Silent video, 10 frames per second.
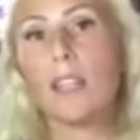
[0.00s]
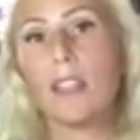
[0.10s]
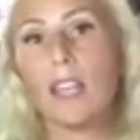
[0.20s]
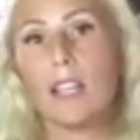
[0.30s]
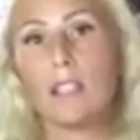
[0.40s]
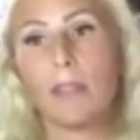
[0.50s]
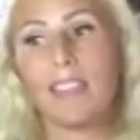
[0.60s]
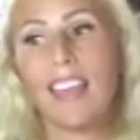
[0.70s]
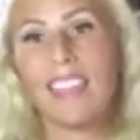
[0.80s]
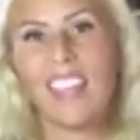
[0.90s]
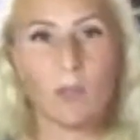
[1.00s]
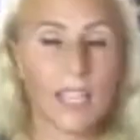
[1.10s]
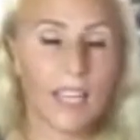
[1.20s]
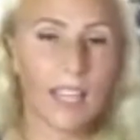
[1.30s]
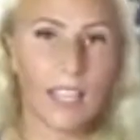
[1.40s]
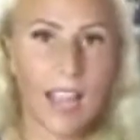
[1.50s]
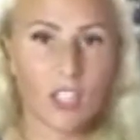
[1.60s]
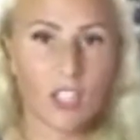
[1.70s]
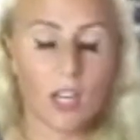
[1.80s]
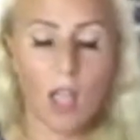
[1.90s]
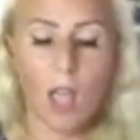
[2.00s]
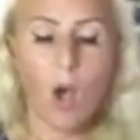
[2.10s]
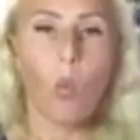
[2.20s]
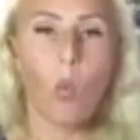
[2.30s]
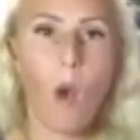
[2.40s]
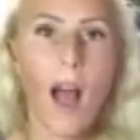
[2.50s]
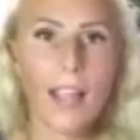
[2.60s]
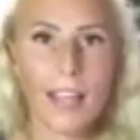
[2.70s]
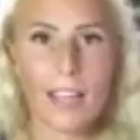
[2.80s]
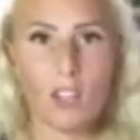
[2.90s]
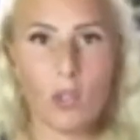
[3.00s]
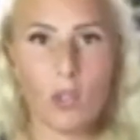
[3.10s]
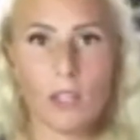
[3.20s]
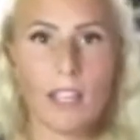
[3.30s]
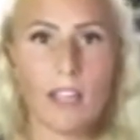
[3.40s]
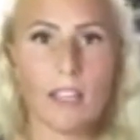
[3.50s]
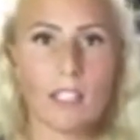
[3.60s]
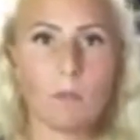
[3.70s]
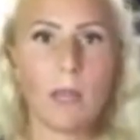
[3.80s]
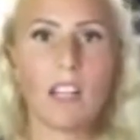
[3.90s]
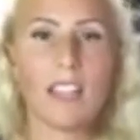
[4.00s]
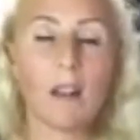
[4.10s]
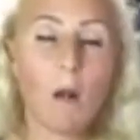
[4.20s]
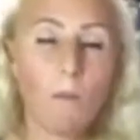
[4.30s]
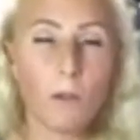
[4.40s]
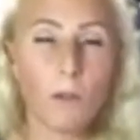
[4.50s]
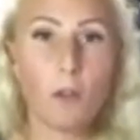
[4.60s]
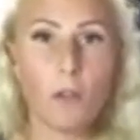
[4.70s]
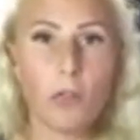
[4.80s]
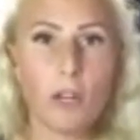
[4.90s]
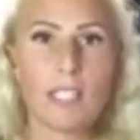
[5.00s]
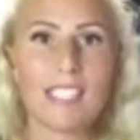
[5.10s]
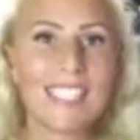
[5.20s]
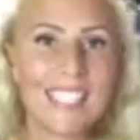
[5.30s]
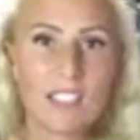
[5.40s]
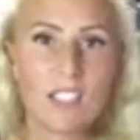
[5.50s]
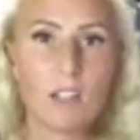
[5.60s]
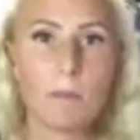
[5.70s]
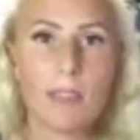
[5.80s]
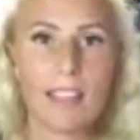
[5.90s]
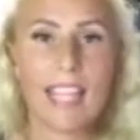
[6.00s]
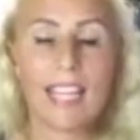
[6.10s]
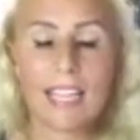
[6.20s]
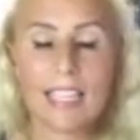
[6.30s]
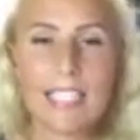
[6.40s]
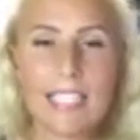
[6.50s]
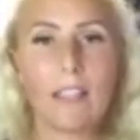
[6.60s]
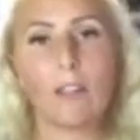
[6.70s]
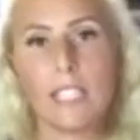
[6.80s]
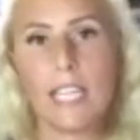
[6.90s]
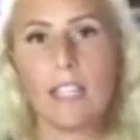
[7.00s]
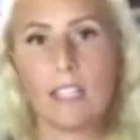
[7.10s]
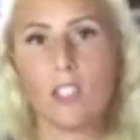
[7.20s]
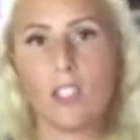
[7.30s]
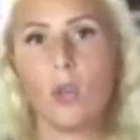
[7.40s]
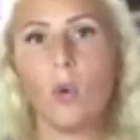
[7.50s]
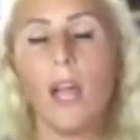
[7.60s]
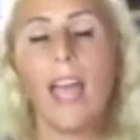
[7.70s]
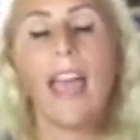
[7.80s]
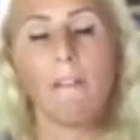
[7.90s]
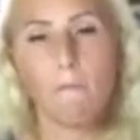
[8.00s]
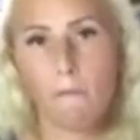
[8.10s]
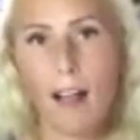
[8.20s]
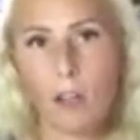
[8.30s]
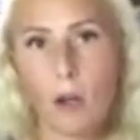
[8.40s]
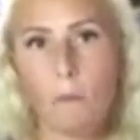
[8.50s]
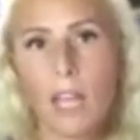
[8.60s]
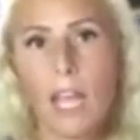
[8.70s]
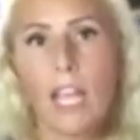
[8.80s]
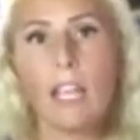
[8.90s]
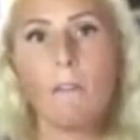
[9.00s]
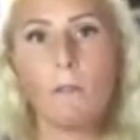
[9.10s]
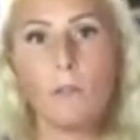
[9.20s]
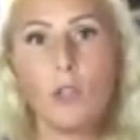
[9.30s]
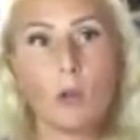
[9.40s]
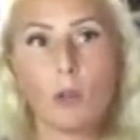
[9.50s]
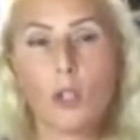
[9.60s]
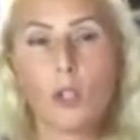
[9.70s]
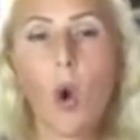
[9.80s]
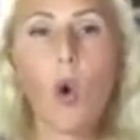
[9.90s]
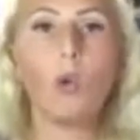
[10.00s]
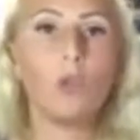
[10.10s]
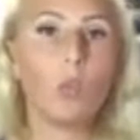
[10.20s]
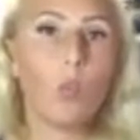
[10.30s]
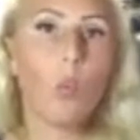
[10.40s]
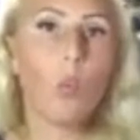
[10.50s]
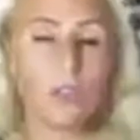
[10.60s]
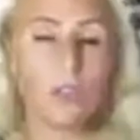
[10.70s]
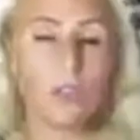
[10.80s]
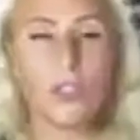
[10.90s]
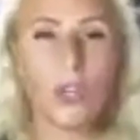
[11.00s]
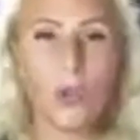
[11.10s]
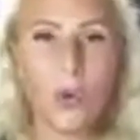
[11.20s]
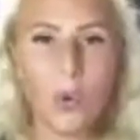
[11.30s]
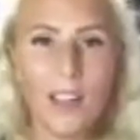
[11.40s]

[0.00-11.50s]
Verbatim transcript: things but then they don't take any action why that usually is is because they don't feel that there's a system that they can dig their teeth into and follow it you're told what to do